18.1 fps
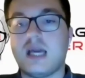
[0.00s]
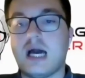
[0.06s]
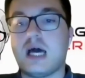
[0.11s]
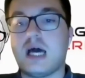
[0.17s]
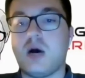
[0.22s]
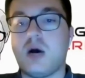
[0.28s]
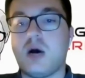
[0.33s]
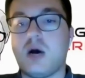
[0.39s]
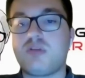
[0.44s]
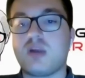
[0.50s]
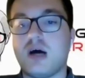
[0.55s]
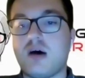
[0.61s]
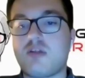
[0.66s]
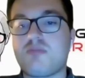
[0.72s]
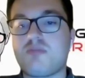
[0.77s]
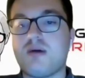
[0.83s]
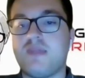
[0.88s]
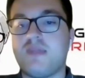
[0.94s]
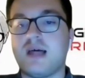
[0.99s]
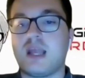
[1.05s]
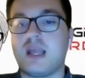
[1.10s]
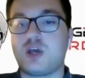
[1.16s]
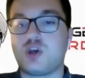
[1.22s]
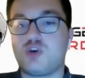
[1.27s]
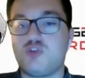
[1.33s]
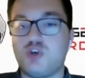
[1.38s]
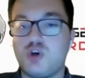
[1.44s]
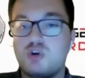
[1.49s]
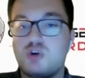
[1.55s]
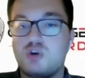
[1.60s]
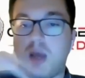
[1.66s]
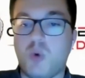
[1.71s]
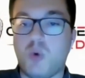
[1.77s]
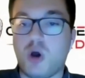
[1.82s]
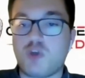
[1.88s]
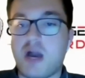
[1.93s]
I was going to ask about that. Like, you're like,
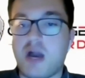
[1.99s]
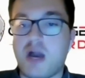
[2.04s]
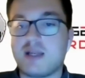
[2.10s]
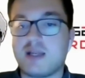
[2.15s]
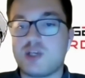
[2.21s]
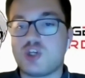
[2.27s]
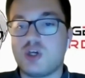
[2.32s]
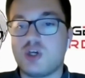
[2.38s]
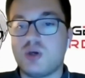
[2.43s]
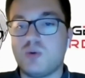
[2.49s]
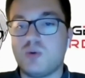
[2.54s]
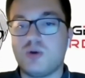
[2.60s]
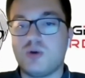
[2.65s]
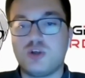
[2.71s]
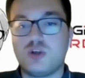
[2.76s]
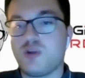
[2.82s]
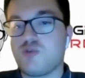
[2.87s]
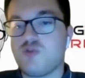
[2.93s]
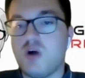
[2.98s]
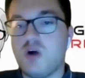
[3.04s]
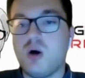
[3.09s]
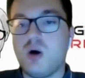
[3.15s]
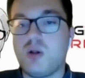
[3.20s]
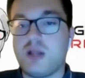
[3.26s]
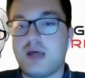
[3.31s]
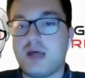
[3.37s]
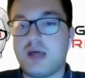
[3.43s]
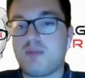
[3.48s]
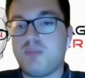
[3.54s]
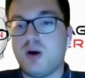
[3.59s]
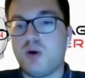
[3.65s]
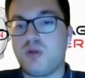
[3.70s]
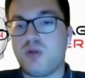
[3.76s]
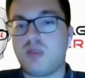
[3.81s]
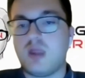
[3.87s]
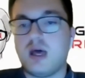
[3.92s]
what attracted you to the role, and I
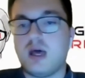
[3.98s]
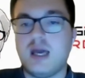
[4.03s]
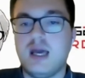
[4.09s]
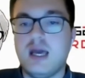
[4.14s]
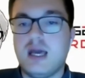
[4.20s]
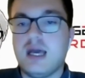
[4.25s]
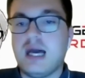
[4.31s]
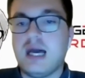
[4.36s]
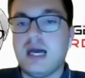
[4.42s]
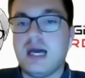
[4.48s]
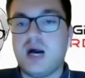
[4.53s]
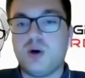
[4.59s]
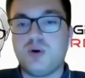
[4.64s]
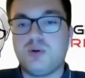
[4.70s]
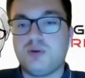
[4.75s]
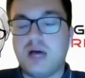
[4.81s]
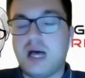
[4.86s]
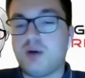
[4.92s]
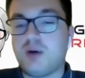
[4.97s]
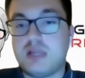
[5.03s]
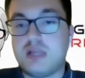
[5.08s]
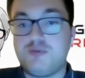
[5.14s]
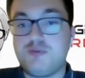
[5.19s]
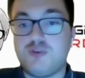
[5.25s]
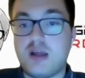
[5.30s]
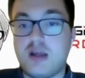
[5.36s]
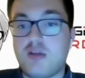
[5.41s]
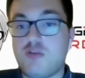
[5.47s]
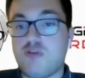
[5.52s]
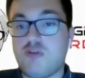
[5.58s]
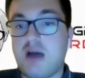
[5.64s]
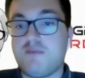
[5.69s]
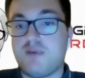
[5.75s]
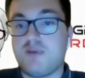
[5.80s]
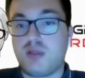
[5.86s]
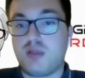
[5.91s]
suppose like how different is
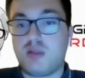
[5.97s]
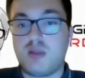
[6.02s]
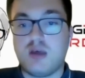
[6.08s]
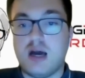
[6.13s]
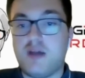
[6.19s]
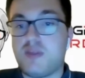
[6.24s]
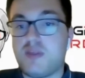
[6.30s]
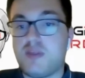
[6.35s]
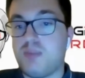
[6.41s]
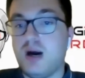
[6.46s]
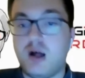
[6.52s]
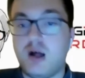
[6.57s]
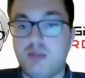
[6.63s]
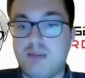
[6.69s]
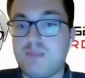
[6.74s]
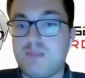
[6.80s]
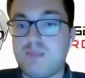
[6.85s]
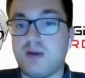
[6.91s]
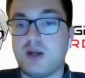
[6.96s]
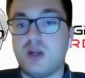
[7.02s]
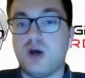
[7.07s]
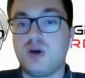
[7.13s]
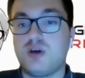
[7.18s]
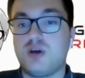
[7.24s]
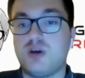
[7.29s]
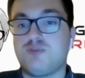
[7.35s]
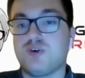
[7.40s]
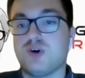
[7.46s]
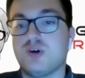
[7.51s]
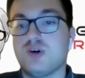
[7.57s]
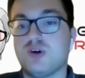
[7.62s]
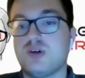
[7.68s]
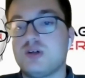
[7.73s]
Travis to other parts people might know you for?